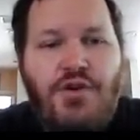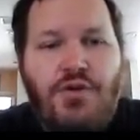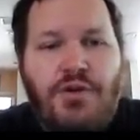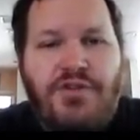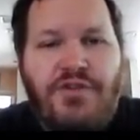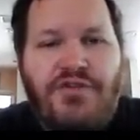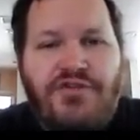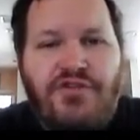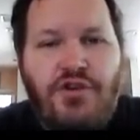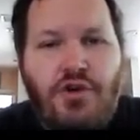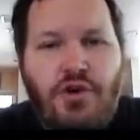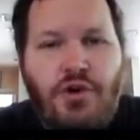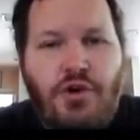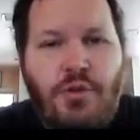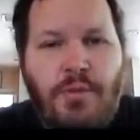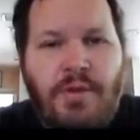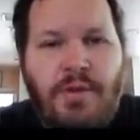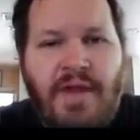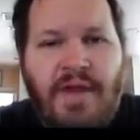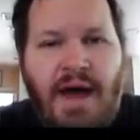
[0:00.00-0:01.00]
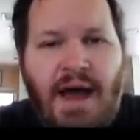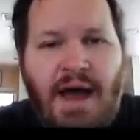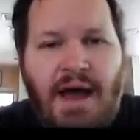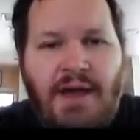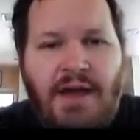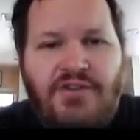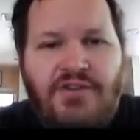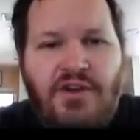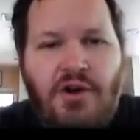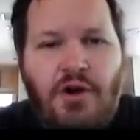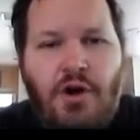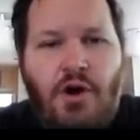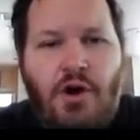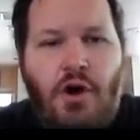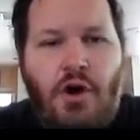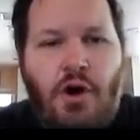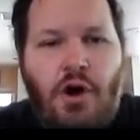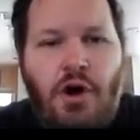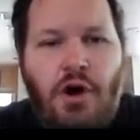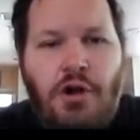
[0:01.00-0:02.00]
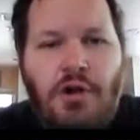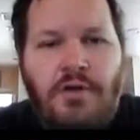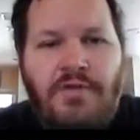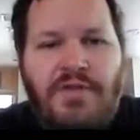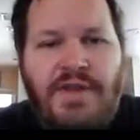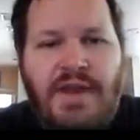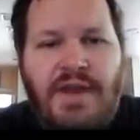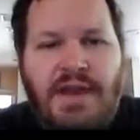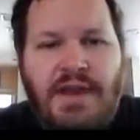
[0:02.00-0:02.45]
assume that all of the